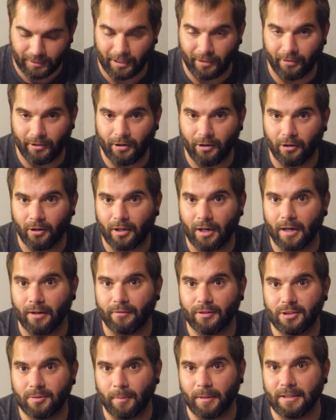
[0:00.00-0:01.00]
Now they are kind
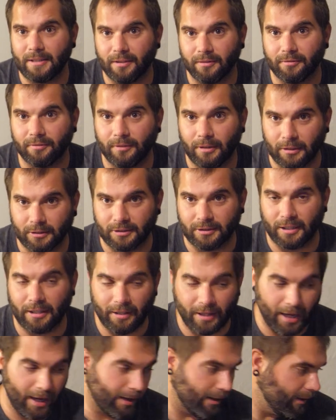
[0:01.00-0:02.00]
of expensive, I'll say
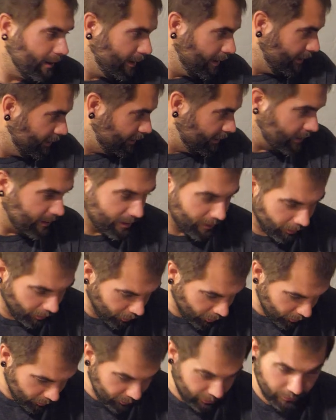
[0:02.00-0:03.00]
that. These
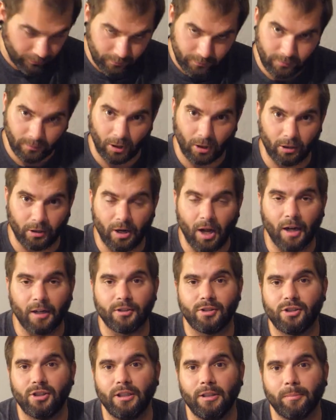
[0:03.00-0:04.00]
clothes are
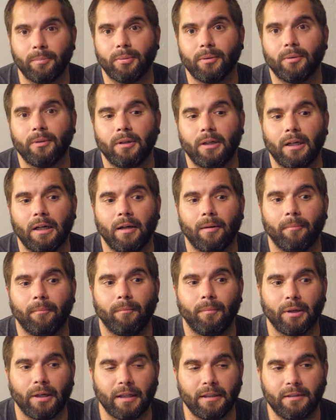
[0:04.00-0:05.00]
not cheap,
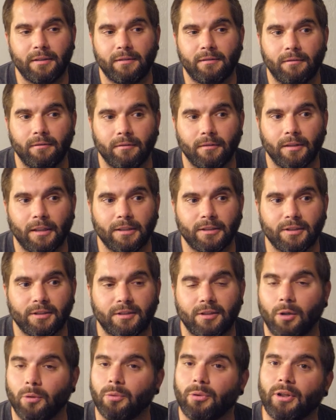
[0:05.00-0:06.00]
um, but I, I
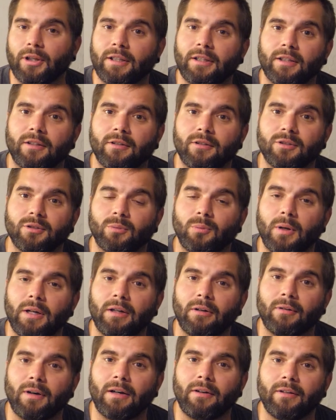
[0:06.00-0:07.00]
just don't think that there's a way
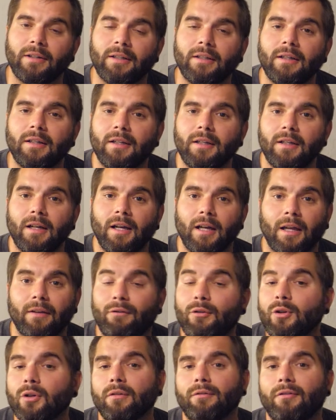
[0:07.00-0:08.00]
around it.
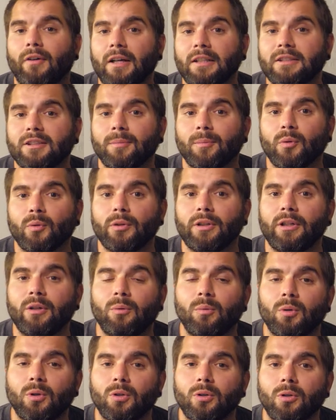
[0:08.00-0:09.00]
If you can find some
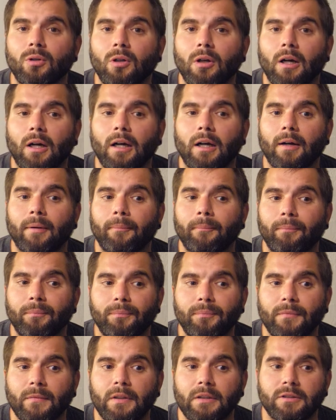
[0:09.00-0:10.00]
merino wool
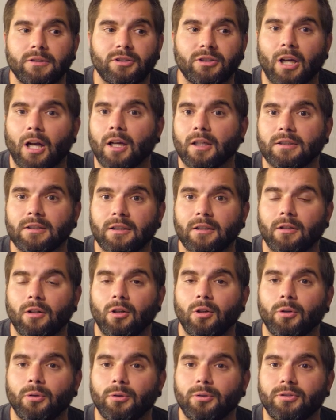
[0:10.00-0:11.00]
um, socks and
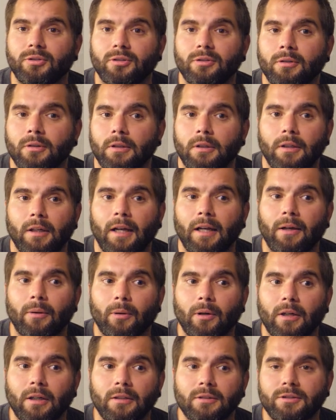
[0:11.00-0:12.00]
clothes
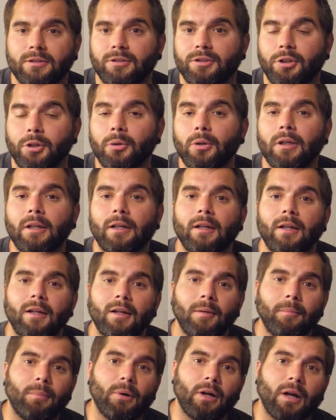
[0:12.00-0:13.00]
anywhere else, do it.
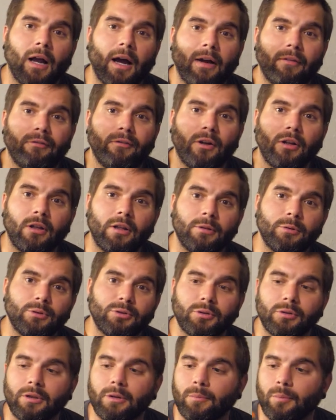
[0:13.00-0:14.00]
But I felt it
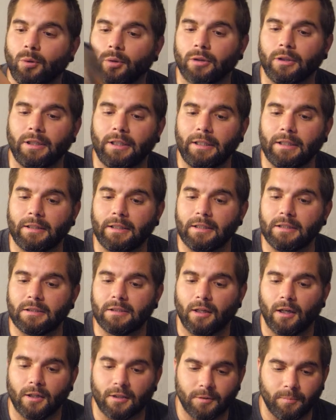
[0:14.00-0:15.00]
was really important to get these
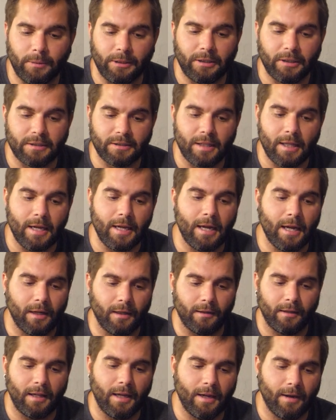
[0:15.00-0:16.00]
socks because they
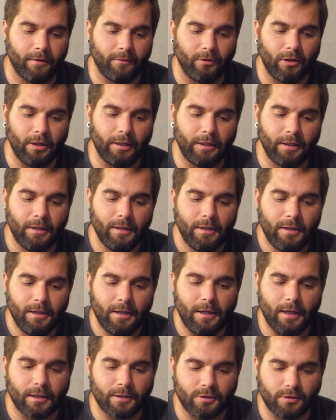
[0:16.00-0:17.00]
they have like
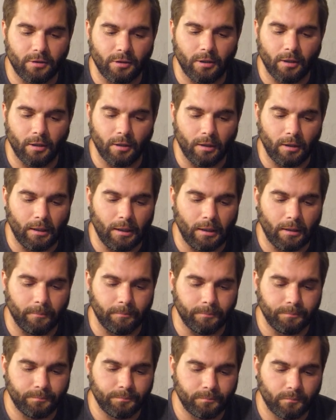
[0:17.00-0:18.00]
extra
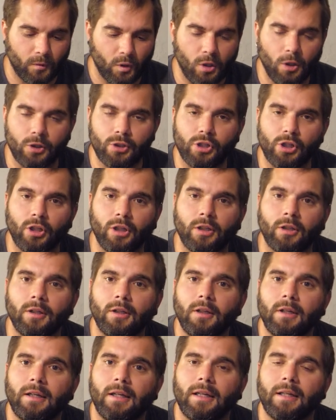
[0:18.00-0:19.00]
um,
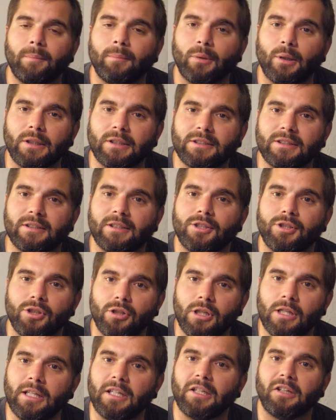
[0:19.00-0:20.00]
cushion in places that
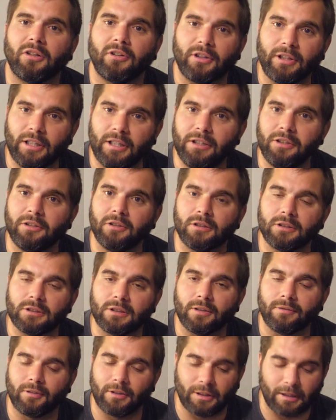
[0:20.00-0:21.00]
you need it on the heel and
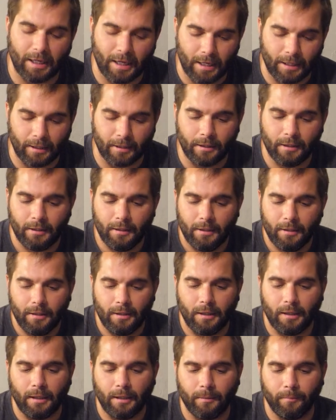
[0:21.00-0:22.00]
stuff like that. And
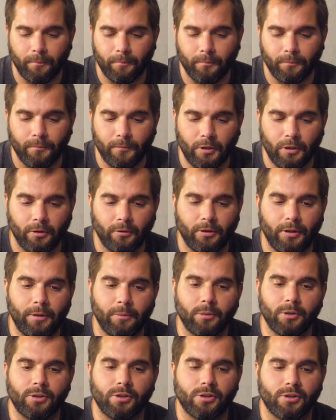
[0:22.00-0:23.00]
um, you know, they
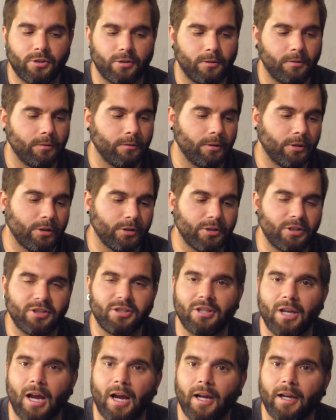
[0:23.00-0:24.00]
were just they're
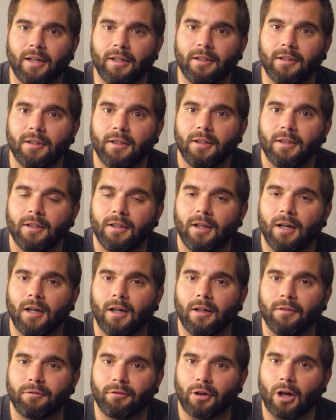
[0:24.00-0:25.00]
designed
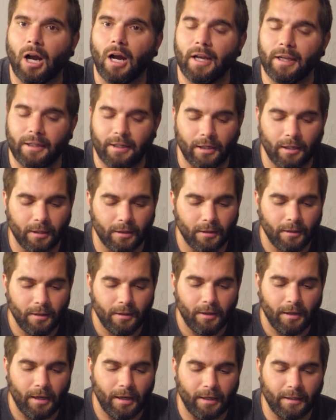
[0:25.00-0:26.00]
uh, for hiking.
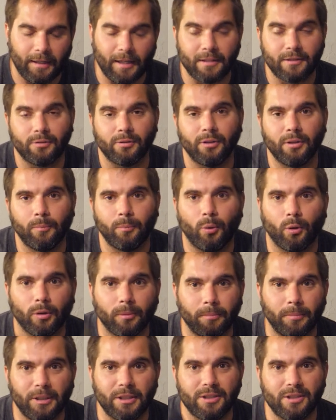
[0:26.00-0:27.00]
And that's really
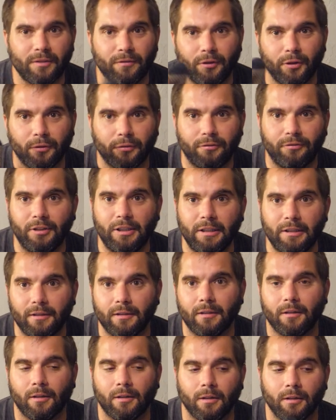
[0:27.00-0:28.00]
important because if your feet
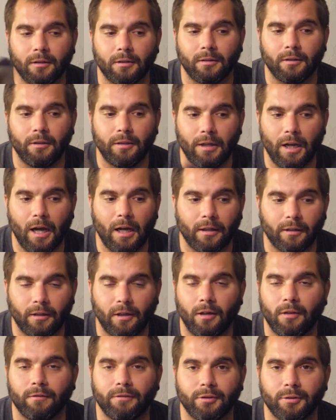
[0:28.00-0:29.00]
are not
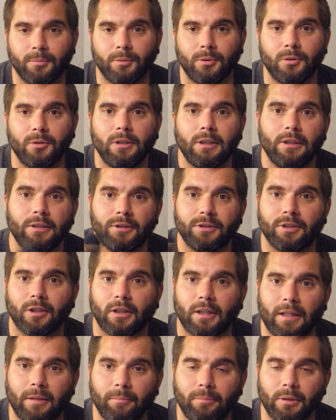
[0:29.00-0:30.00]
comfortable, you
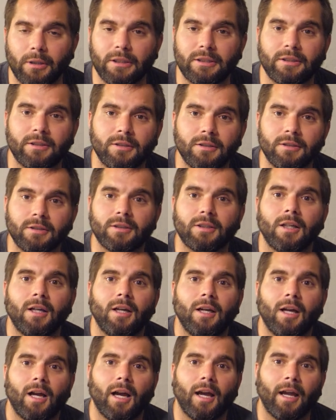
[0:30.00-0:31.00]
start getting blisters,
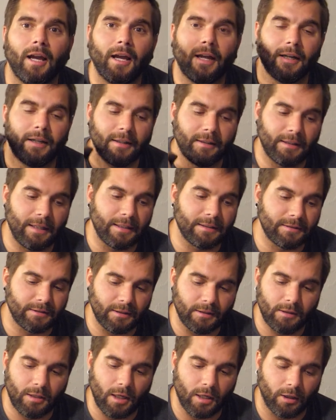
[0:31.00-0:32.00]
and that's
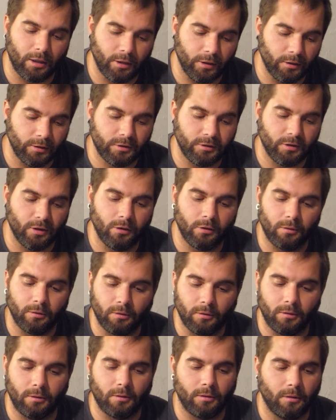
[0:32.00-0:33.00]
not good. So
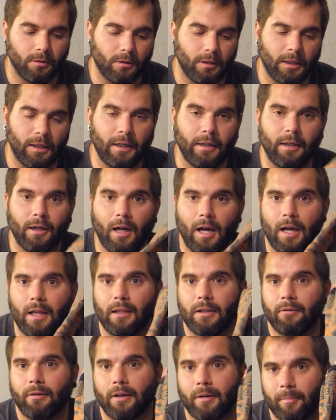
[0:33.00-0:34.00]
I
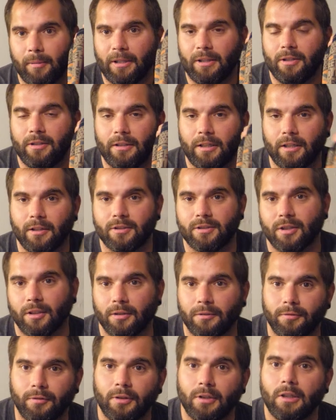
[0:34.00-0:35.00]
highly recommend that you get
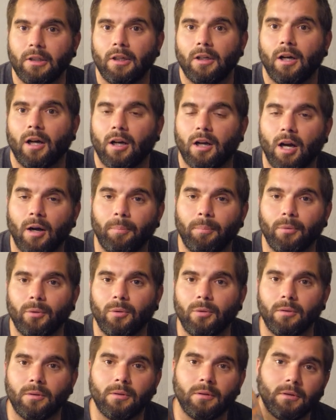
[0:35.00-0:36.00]
yourself a
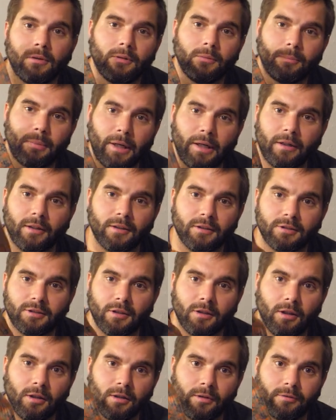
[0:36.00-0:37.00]
couple pairs
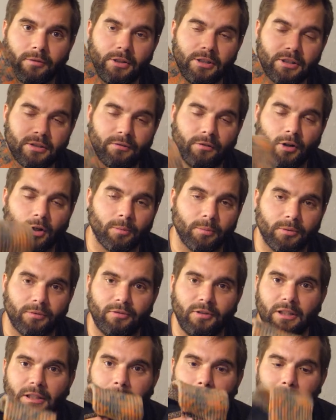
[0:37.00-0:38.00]
of these farm to
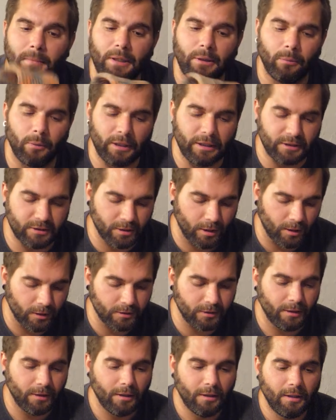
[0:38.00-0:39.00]
feet mid-weight socks.